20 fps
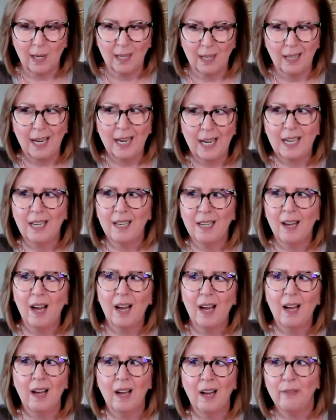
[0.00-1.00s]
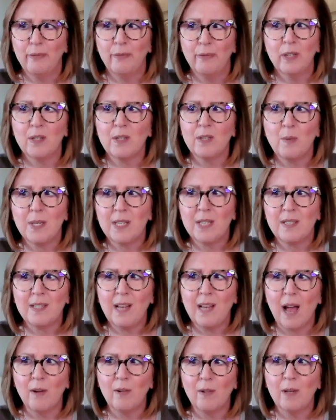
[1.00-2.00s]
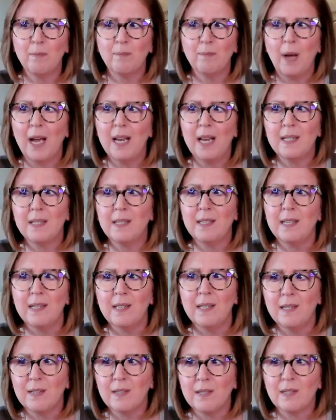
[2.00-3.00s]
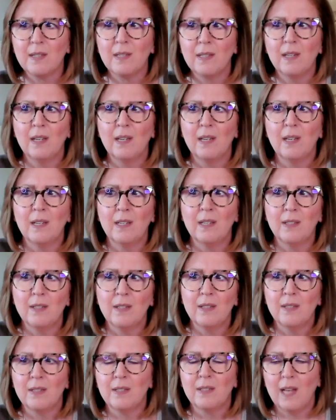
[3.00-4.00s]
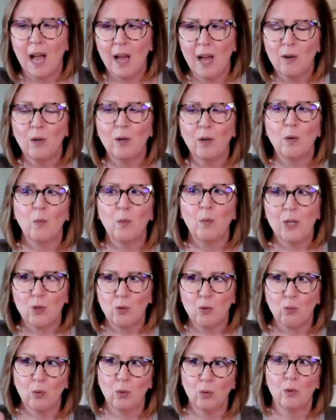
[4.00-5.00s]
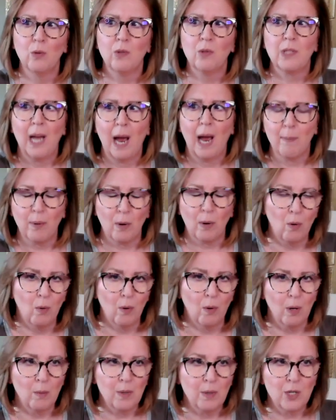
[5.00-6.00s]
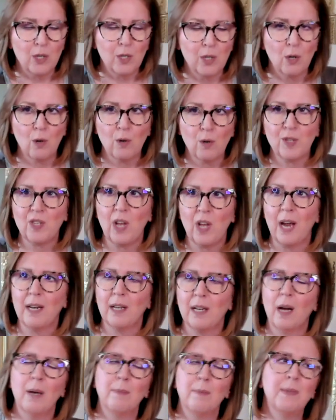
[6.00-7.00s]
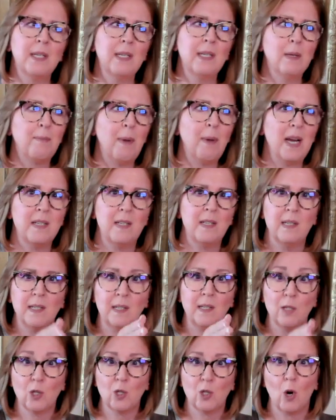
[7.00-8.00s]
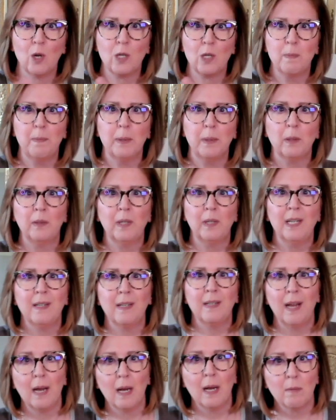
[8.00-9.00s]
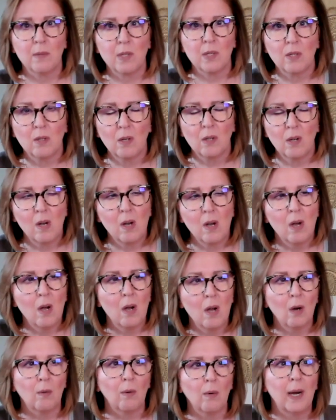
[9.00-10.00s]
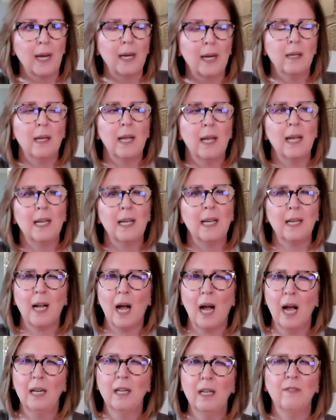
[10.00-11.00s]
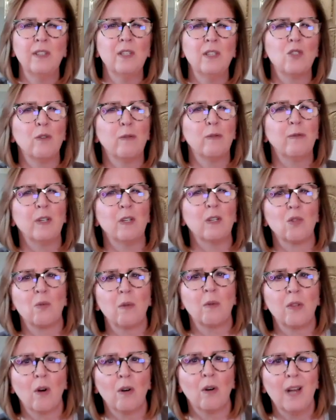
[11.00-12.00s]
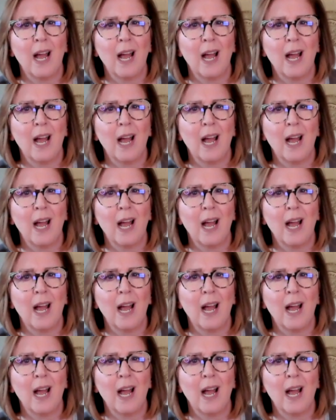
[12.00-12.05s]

like I feel with Saturn in Pisces, Saturn, which rules Capricorn, which is an earth sign, comes into Pisces and starts building dams right? And it kind of interferes with our